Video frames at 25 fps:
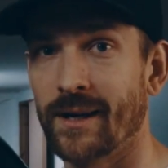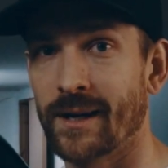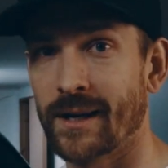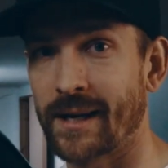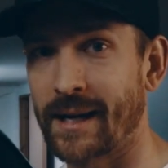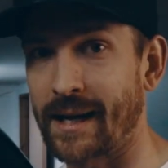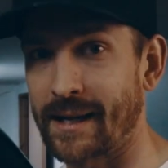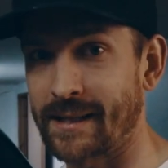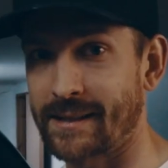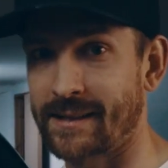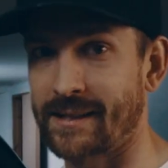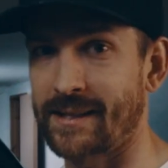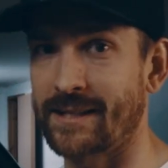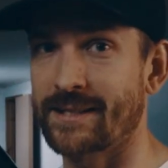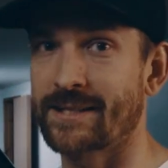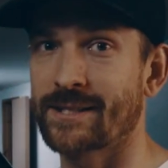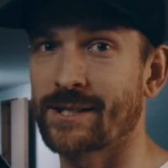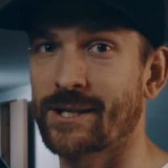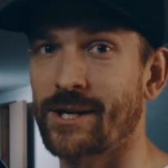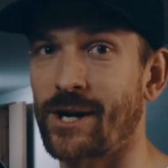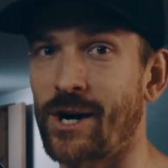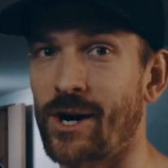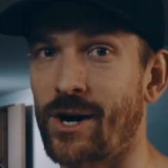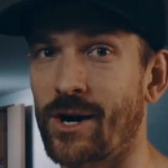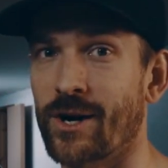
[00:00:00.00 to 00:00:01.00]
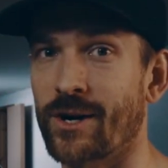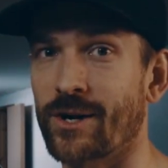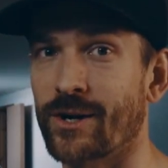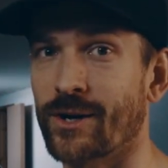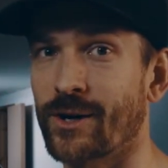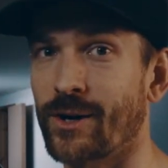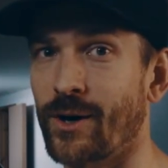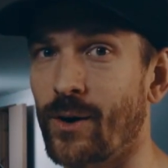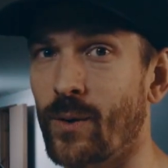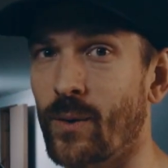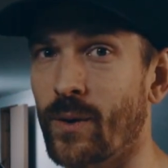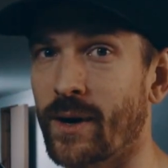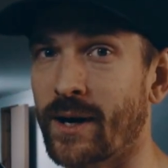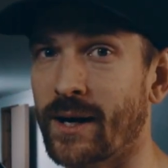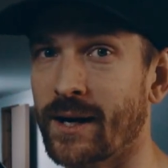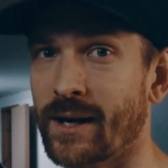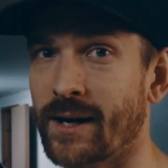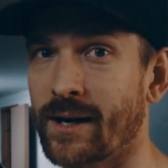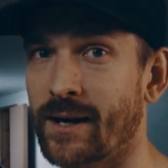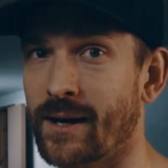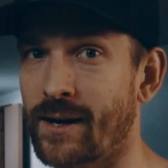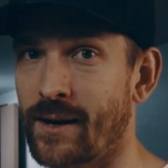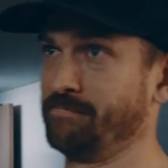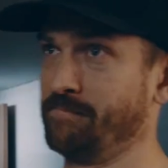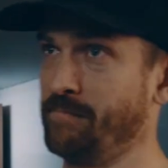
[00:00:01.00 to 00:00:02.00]
get this car going
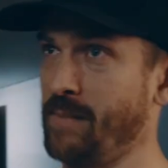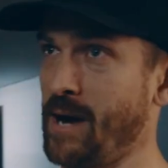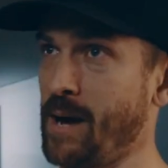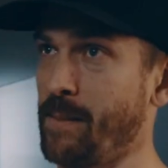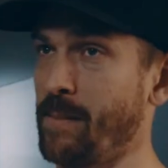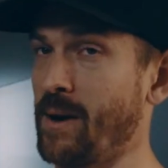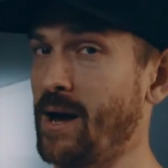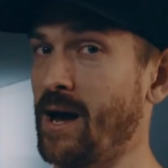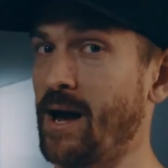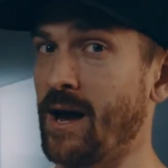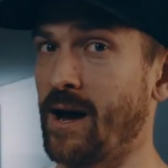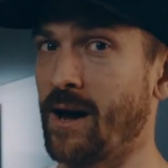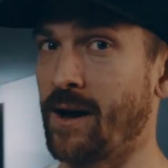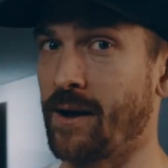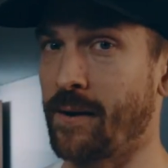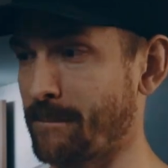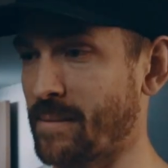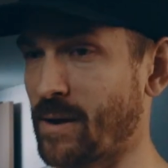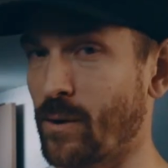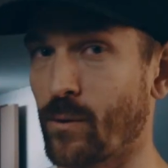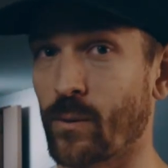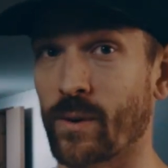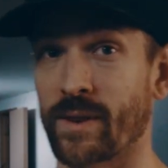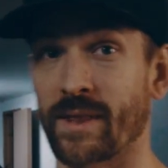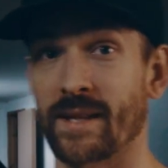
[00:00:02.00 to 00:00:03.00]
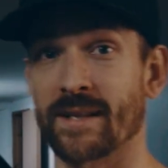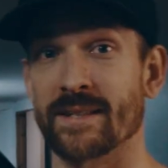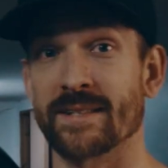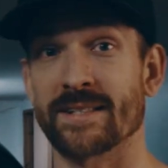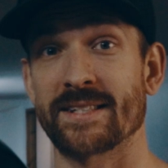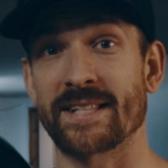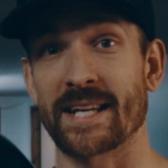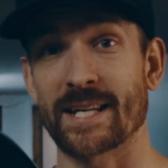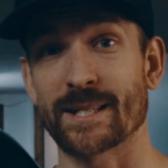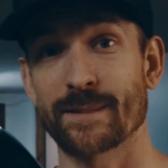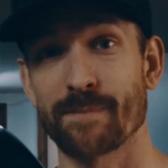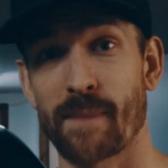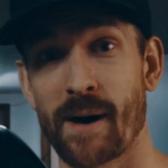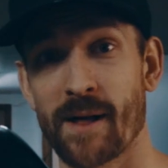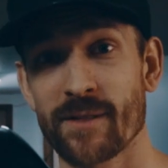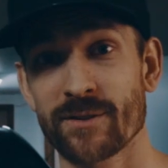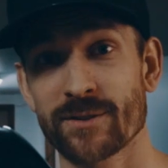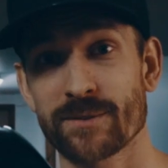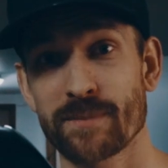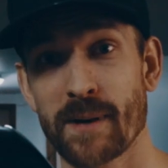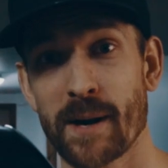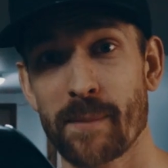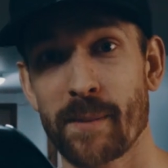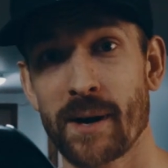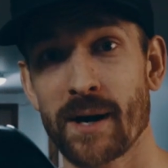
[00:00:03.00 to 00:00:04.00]
maybe within 6 months
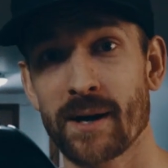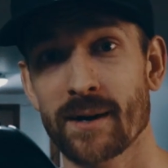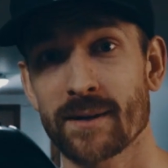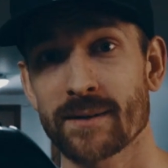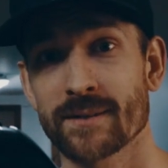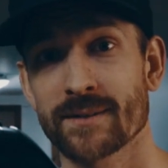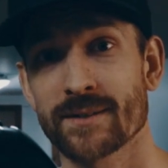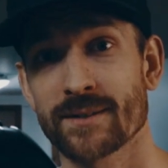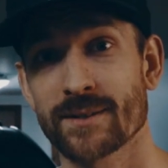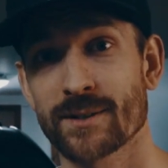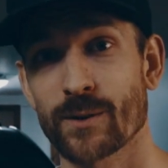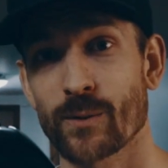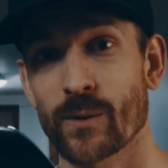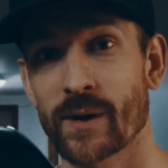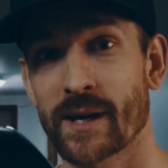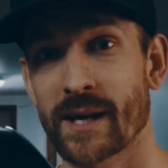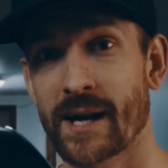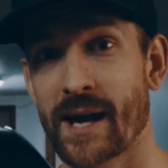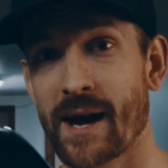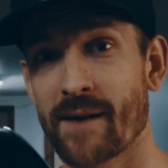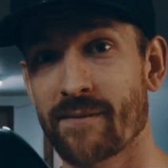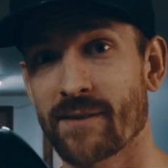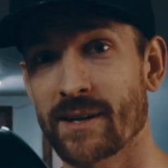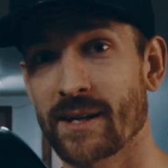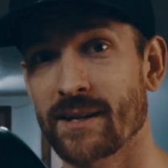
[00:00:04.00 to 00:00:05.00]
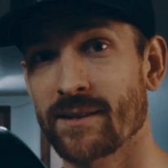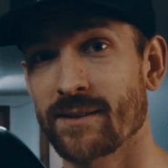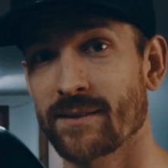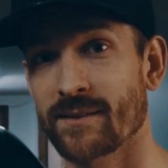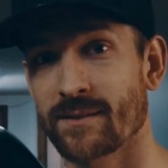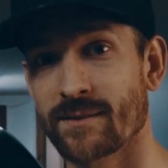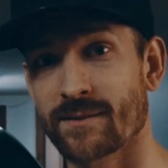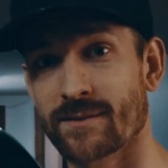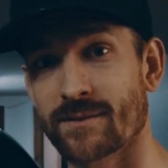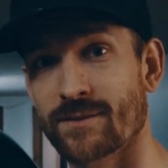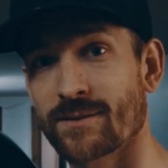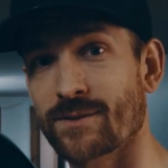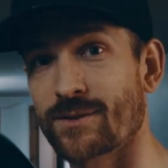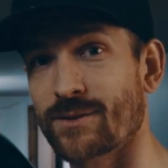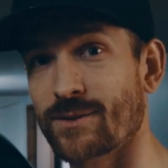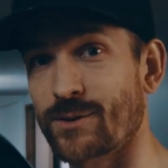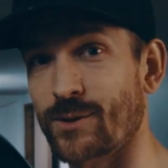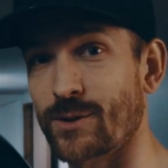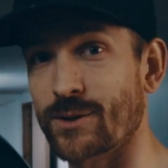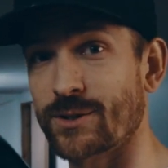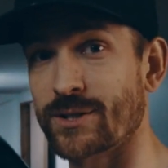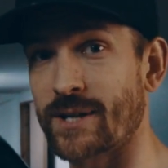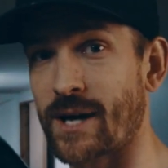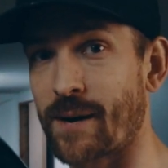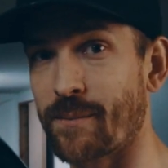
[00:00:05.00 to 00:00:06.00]
maybe, so we can have it to
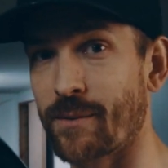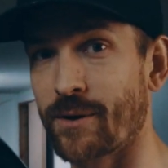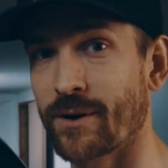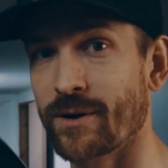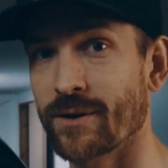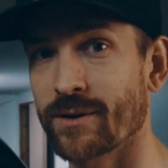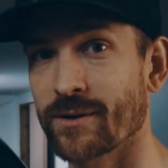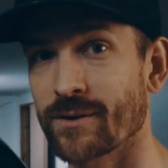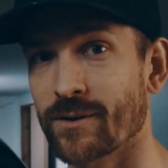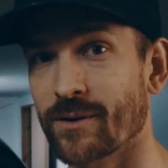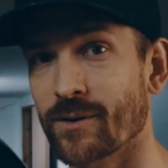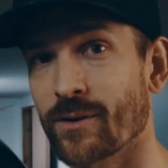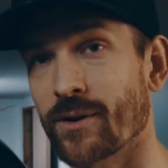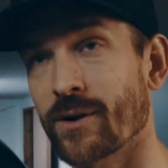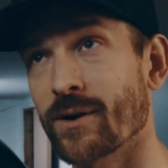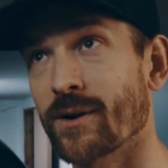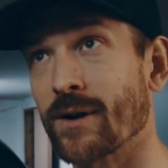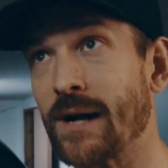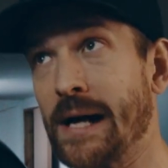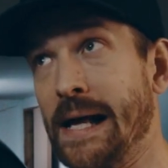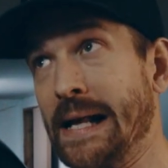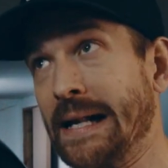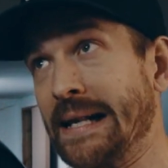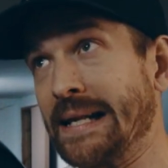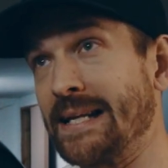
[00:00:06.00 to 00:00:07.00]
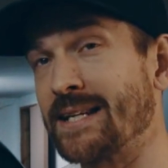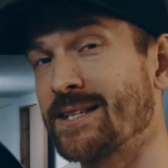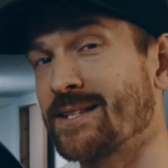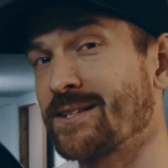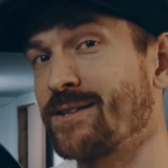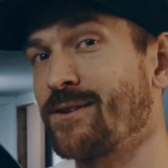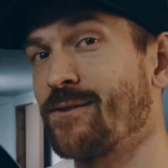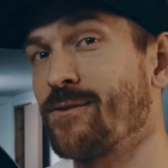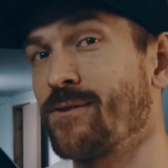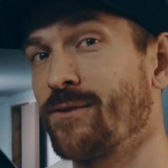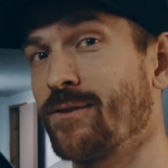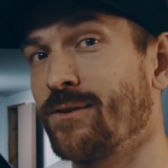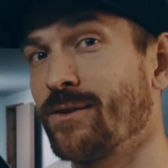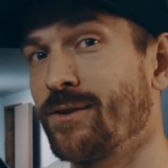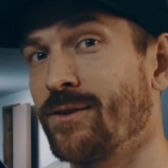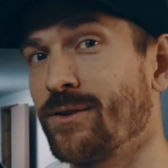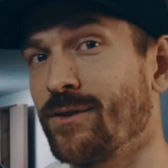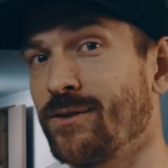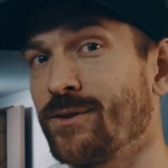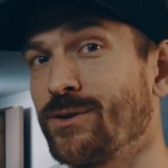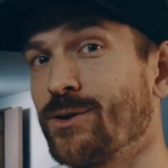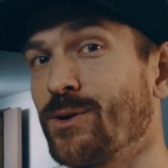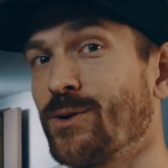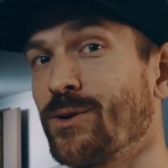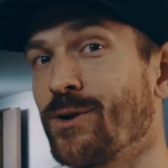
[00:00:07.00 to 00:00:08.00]
the summer or at least
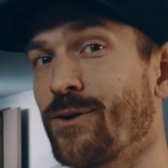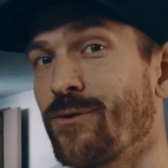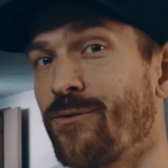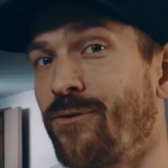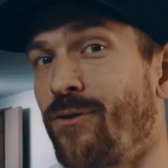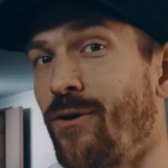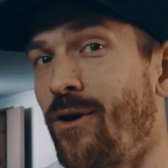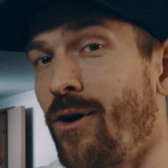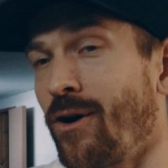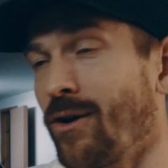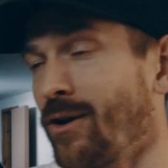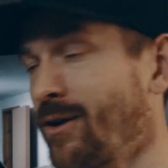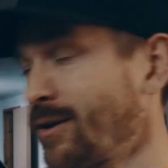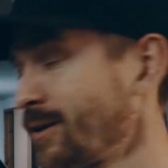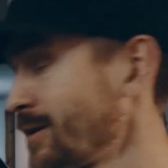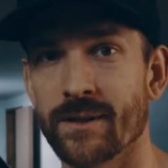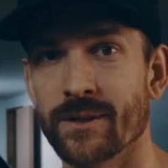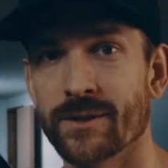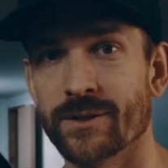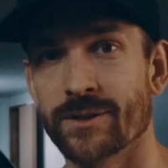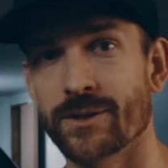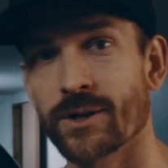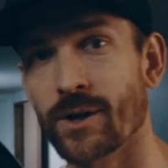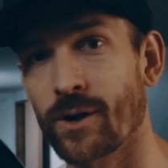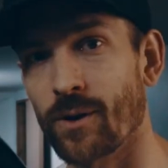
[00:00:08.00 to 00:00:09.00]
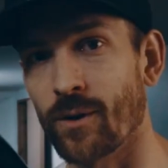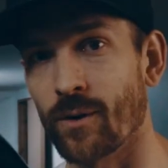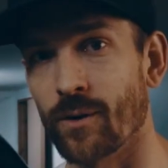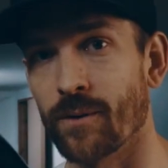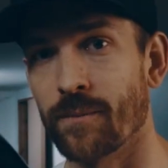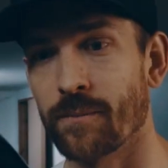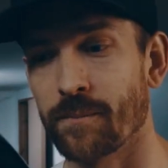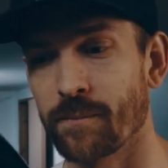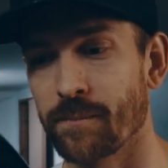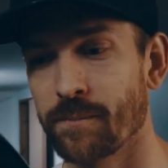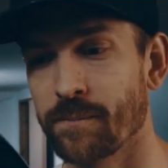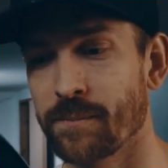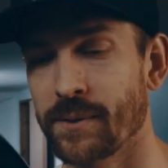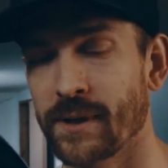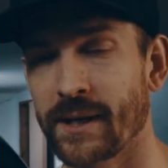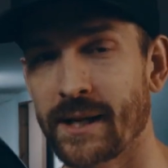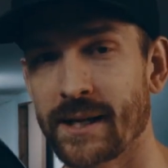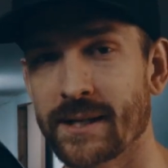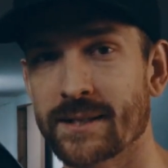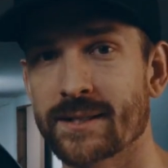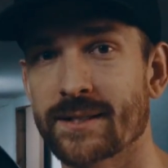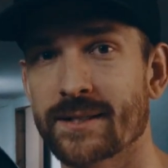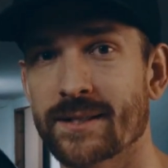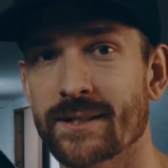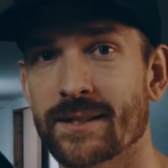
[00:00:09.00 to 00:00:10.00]
during the fall. So
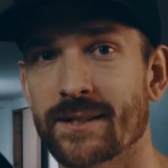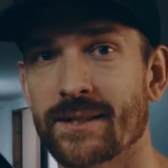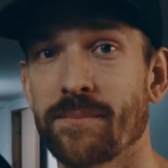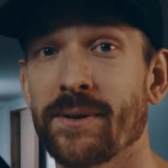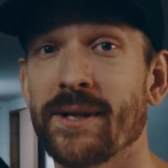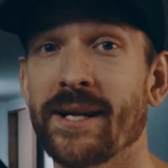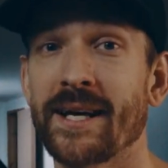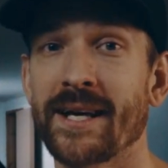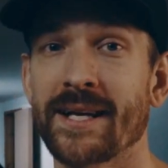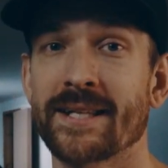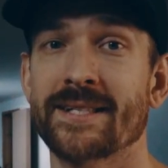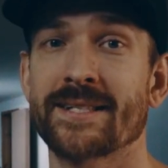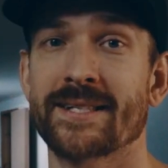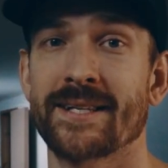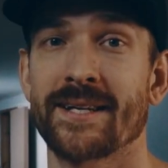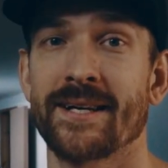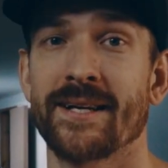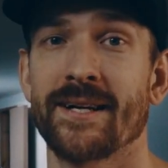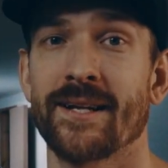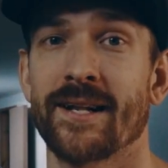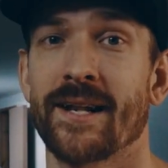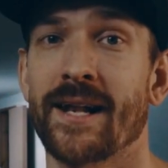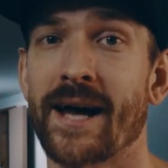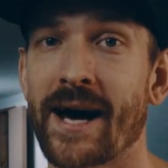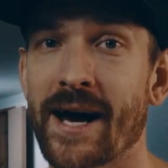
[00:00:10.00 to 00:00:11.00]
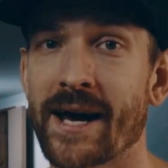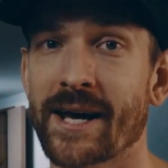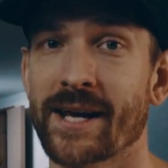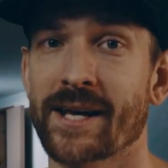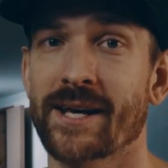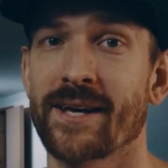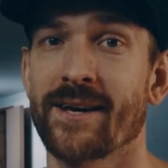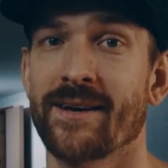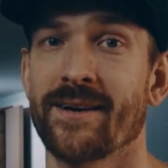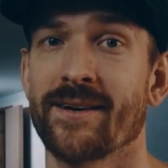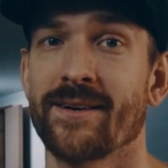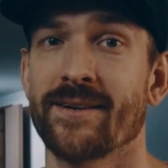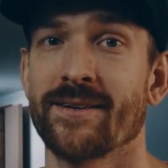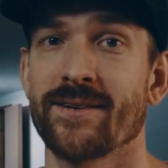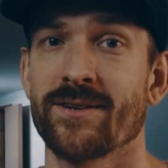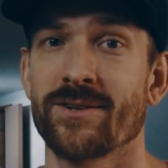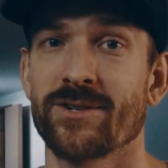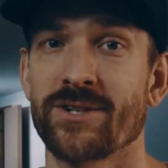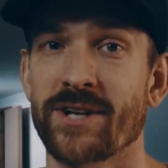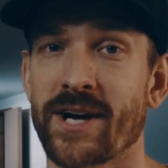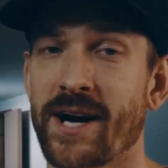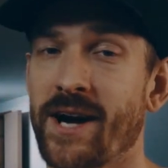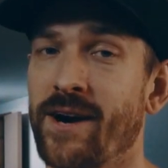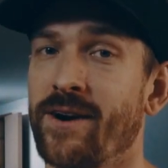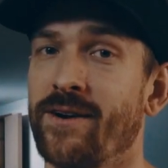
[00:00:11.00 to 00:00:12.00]
please like,
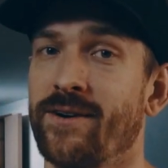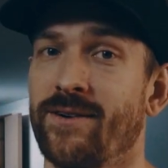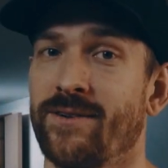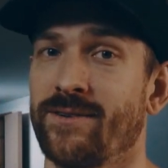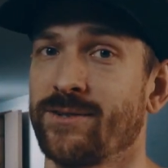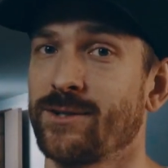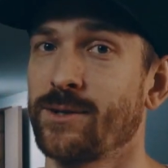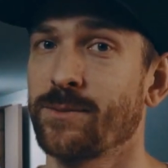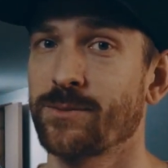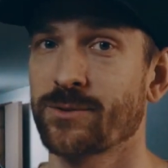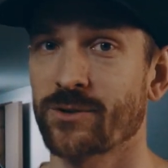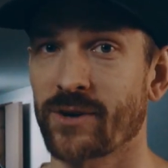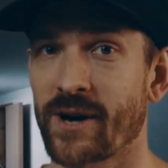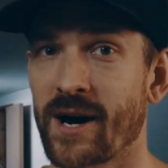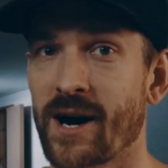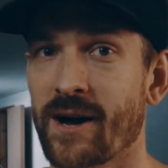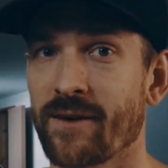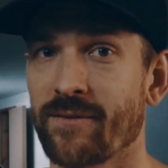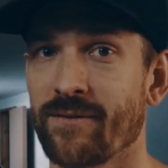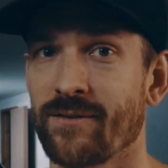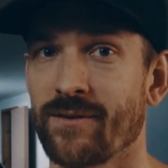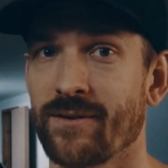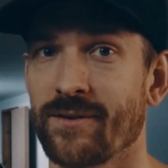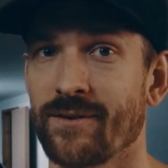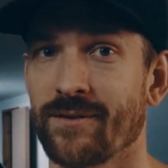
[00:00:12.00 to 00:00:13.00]
share, subscribe.